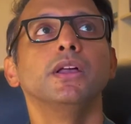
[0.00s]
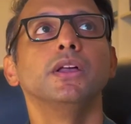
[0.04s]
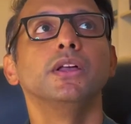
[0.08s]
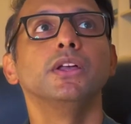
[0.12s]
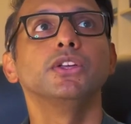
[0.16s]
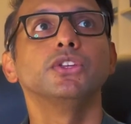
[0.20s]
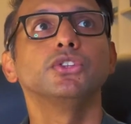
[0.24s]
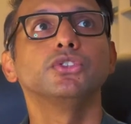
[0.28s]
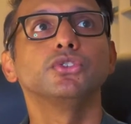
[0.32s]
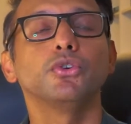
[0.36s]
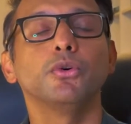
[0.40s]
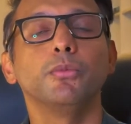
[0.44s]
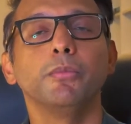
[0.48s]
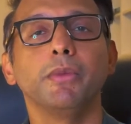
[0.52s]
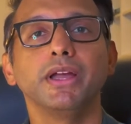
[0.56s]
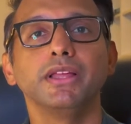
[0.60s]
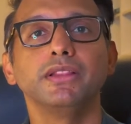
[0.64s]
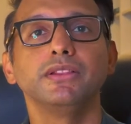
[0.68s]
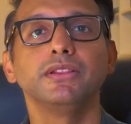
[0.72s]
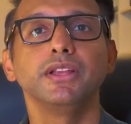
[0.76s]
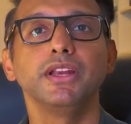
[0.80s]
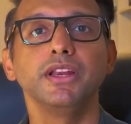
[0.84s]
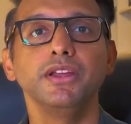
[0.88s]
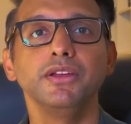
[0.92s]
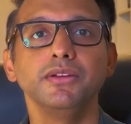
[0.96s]
So my
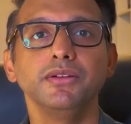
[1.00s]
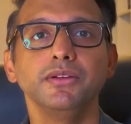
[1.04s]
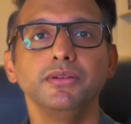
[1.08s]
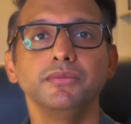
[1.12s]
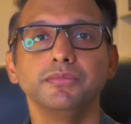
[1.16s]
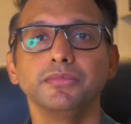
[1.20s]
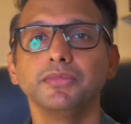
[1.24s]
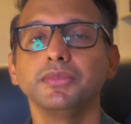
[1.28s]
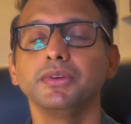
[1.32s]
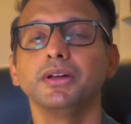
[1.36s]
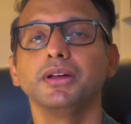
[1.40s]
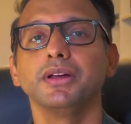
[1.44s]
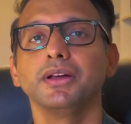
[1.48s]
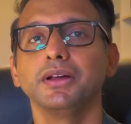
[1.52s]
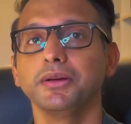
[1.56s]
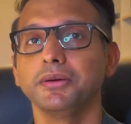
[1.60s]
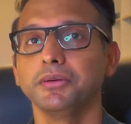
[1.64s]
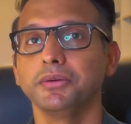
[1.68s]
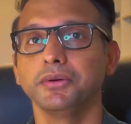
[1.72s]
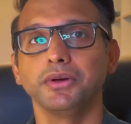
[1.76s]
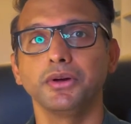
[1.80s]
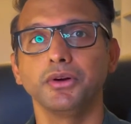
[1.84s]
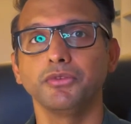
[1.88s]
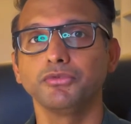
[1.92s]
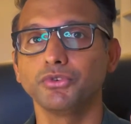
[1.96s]
3
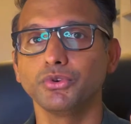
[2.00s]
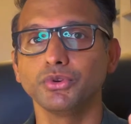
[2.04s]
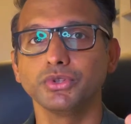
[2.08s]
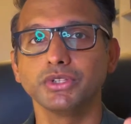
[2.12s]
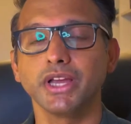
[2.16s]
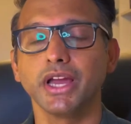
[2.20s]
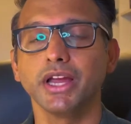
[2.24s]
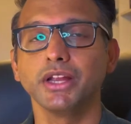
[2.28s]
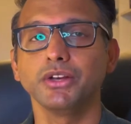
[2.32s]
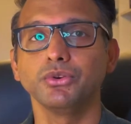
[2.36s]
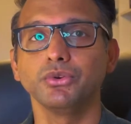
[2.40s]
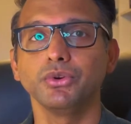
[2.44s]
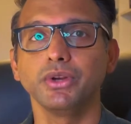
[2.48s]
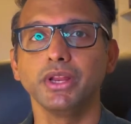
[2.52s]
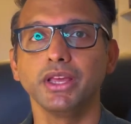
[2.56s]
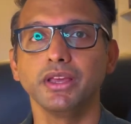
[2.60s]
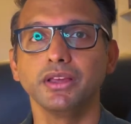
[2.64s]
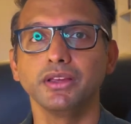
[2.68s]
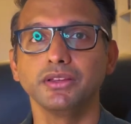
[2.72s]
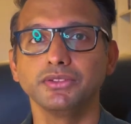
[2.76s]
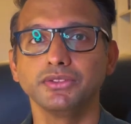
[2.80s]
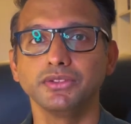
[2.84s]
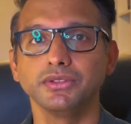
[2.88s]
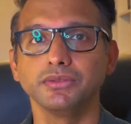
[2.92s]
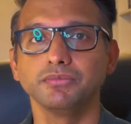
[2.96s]
of course, I had to take
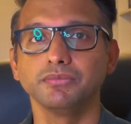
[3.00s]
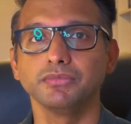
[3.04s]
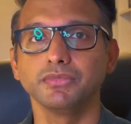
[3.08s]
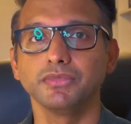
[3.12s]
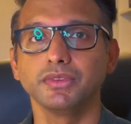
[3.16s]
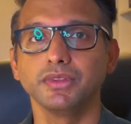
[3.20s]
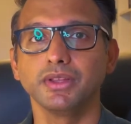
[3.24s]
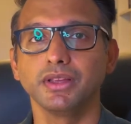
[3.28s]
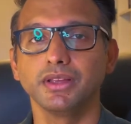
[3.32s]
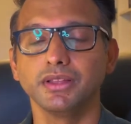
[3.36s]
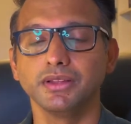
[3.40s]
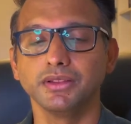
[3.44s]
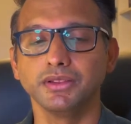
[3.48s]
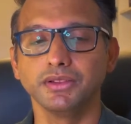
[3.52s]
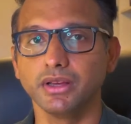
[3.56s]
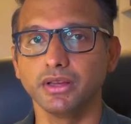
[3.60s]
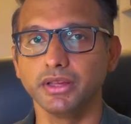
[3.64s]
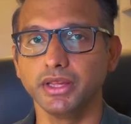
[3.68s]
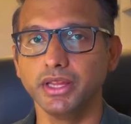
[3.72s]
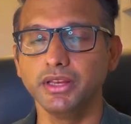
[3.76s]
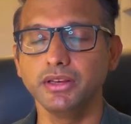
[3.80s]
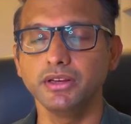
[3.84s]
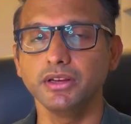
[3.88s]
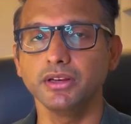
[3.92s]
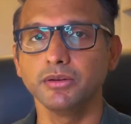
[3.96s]
the
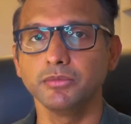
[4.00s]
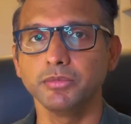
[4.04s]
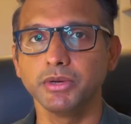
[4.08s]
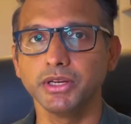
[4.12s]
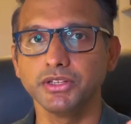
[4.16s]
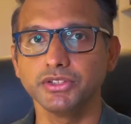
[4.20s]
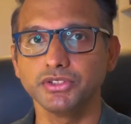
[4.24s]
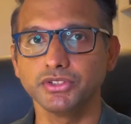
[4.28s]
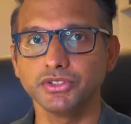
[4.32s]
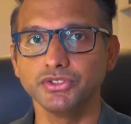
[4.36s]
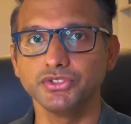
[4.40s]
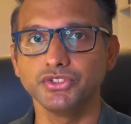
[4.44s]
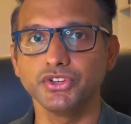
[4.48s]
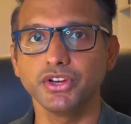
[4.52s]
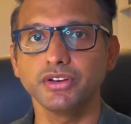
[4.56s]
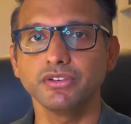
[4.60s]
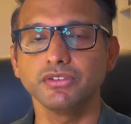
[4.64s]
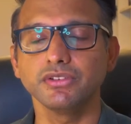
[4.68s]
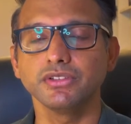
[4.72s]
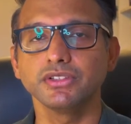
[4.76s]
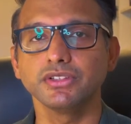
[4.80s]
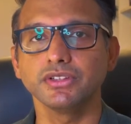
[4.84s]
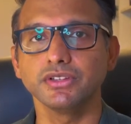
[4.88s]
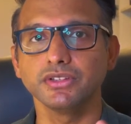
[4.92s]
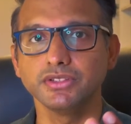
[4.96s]
internal medicine, general
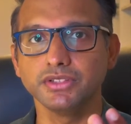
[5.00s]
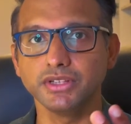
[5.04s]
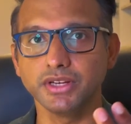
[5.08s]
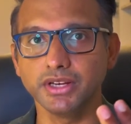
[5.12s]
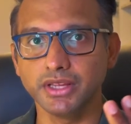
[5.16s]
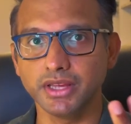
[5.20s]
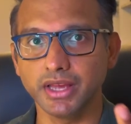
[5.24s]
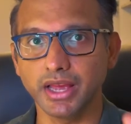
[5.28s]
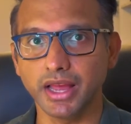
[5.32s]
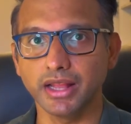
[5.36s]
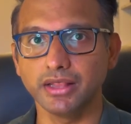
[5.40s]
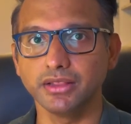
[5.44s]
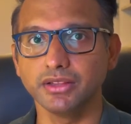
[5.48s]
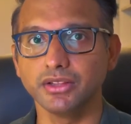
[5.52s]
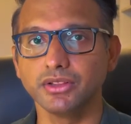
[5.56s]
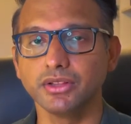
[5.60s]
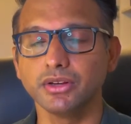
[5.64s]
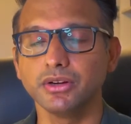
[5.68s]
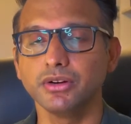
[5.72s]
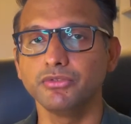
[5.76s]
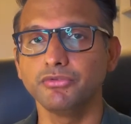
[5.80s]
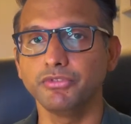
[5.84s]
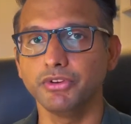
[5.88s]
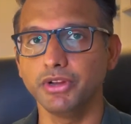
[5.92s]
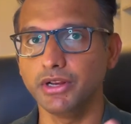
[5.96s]
surgery, and the
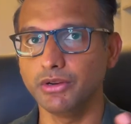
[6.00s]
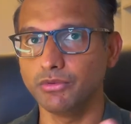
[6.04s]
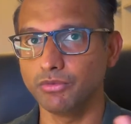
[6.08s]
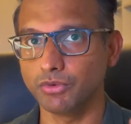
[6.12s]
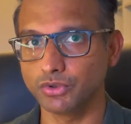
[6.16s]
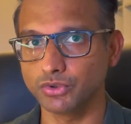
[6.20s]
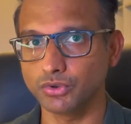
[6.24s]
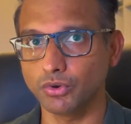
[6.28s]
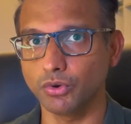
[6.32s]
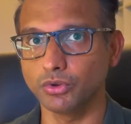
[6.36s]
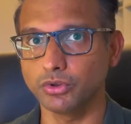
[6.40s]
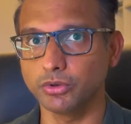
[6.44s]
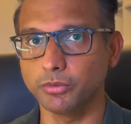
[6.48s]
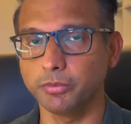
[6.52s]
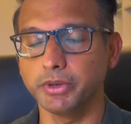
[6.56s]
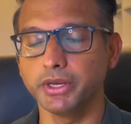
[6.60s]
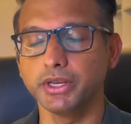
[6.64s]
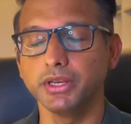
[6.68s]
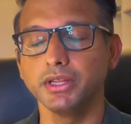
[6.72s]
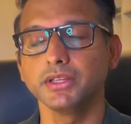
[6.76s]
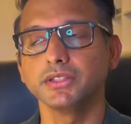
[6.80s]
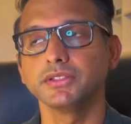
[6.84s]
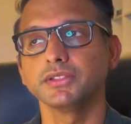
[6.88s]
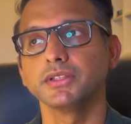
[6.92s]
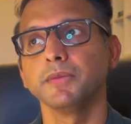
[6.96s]
third field was
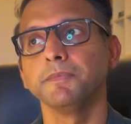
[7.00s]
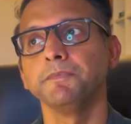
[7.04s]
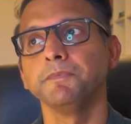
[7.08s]
orthopedics.